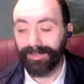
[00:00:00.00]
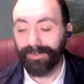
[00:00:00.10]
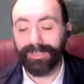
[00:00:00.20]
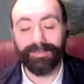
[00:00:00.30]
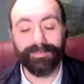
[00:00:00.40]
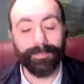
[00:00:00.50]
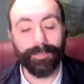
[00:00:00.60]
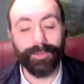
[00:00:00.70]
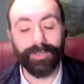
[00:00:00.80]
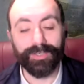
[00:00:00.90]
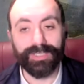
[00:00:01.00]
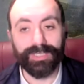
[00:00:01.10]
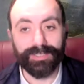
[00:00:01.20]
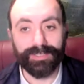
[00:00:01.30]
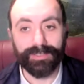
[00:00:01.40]
looking for
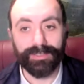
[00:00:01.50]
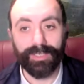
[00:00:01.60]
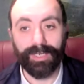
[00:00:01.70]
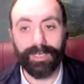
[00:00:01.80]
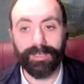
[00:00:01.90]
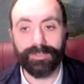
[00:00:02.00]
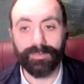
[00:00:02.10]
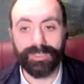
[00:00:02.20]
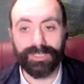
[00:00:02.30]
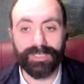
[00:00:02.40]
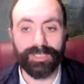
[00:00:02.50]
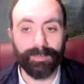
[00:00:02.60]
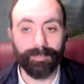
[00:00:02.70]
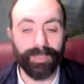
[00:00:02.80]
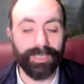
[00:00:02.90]
proxies to
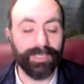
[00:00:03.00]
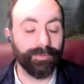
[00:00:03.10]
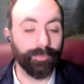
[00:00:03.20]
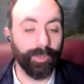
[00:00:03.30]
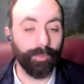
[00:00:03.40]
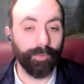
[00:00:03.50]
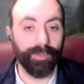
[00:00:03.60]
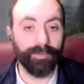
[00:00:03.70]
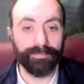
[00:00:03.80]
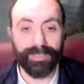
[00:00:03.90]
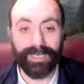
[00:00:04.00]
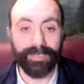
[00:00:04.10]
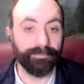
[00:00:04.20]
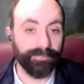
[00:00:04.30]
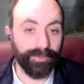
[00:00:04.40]
essentially play the role of
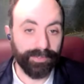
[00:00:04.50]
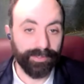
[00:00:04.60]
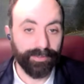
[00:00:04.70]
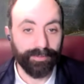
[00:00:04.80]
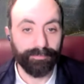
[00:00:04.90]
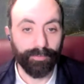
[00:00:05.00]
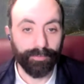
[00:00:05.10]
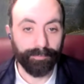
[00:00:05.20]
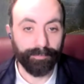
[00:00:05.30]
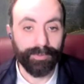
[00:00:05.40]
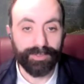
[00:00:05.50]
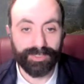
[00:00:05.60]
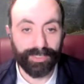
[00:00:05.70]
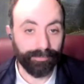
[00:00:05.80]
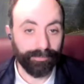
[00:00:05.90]
cannon fodder for them
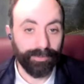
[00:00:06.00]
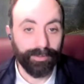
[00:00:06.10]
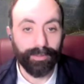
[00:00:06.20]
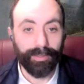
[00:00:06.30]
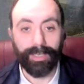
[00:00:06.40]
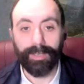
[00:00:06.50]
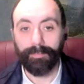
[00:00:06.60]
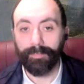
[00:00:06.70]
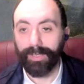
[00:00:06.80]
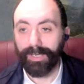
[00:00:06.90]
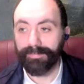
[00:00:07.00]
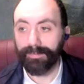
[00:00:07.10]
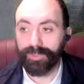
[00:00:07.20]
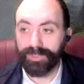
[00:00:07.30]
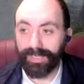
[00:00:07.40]
still. But I
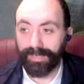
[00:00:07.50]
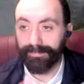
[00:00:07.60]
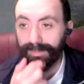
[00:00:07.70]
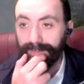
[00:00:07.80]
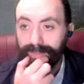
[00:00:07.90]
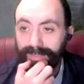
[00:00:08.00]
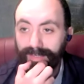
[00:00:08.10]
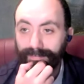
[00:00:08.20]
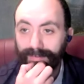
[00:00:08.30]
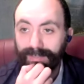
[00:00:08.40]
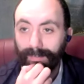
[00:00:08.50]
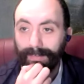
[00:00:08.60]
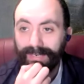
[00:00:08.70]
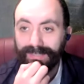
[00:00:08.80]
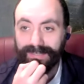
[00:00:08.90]
think we should definitely
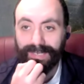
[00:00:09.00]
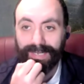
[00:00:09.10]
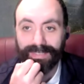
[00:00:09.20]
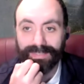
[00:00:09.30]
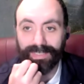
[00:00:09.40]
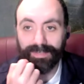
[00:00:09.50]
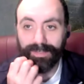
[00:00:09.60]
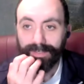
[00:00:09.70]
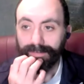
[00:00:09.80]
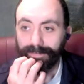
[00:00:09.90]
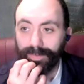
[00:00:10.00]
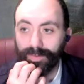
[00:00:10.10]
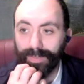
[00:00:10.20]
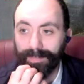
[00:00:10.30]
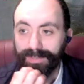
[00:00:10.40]
come back to that in
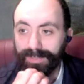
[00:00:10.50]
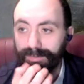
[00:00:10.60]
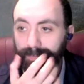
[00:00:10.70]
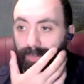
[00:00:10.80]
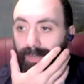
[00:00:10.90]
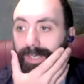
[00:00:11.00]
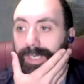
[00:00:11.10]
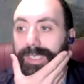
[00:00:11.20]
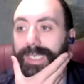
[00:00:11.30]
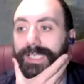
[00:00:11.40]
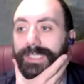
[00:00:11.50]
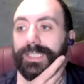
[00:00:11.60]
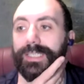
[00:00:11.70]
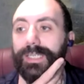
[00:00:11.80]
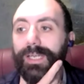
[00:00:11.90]
future episodes. But yes,
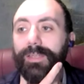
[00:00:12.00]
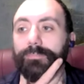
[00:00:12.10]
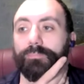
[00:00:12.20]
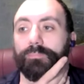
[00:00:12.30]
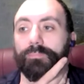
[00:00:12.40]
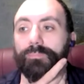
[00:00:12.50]
they can't